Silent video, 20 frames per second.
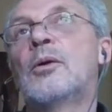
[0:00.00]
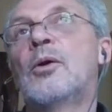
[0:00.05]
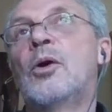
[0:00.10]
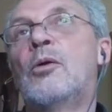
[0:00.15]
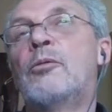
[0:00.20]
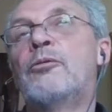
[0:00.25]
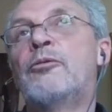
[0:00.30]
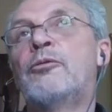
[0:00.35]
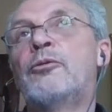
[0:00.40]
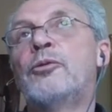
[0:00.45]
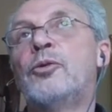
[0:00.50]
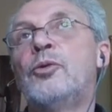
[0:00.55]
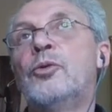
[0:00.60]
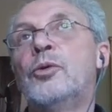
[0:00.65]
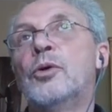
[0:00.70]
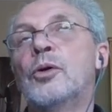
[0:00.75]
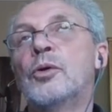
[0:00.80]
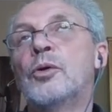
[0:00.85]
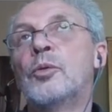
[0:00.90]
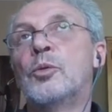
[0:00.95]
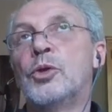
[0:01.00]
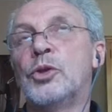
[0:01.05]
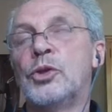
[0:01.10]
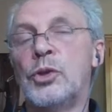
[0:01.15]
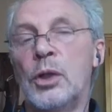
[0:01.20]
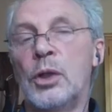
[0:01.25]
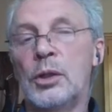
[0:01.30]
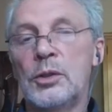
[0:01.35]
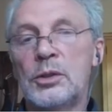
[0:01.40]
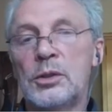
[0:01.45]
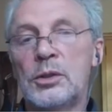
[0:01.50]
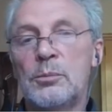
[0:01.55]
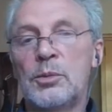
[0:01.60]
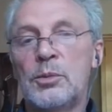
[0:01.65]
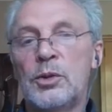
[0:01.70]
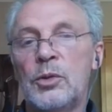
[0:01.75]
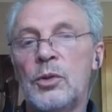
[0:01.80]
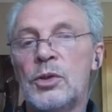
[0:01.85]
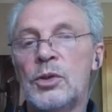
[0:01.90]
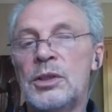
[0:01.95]
of your results,
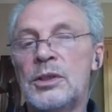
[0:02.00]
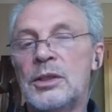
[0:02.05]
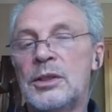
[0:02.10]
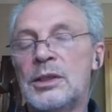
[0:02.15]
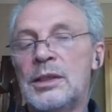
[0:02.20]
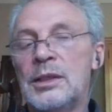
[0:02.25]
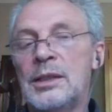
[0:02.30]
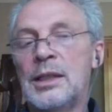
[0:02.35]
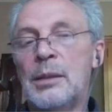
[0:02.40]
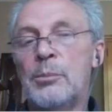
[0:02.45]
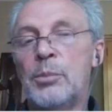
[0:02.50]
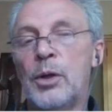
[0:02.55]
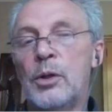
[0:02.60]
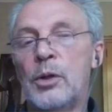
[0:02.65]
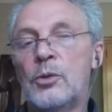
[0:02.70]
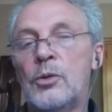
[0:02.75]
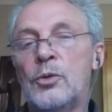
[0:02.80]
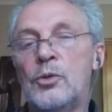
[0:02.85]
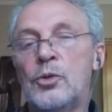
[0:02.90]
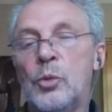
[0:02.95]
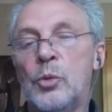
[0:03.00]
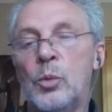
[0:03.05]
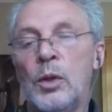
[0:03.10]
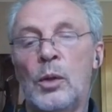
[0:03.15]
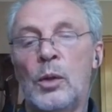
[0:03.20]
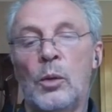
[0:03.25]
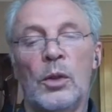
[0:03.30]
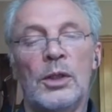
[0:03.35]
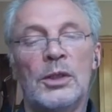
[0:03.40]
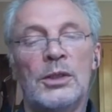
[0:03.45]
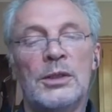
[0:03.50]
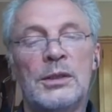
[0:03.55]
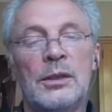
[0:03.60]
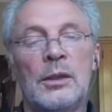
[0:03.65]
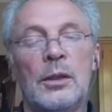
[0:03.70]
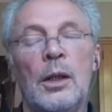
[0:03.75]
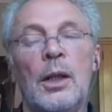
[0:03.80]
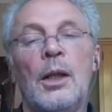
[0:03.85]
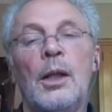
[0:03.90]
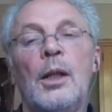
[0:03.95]
because in a DNA barcode you will
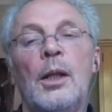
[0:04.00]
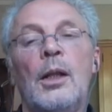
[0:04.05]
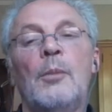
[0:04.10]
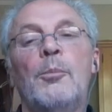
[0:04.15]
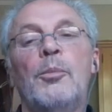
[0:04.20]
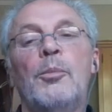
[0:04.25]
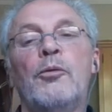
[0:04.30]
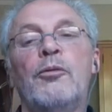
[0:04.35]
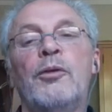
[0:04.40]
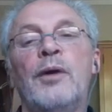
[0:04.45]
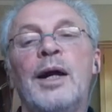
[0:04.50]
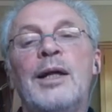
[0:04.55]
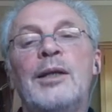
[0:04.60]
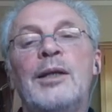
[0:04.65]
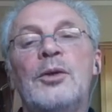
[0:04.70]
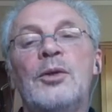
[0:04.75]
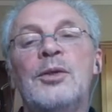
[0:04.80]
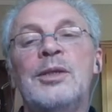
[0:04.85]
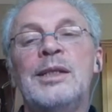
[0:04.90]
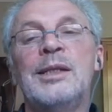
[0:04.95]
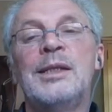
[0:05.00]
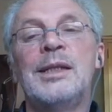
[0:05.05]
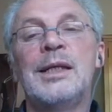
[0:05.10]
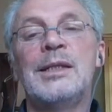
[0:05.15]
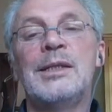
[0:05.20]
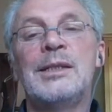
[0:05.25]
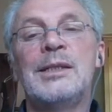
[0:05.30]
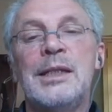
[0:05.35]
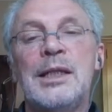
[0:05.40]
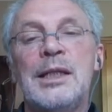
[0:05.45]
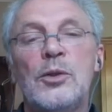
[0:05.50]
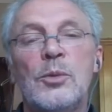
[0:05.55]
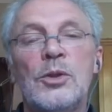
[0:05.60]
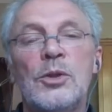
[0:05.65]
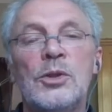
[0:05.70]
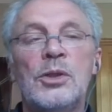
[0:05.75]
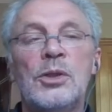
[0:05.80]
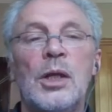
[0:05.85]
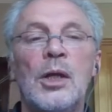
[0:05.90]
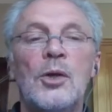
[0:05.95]
still provide a DNA
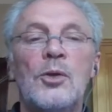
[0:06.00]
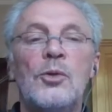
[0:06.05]
sequence,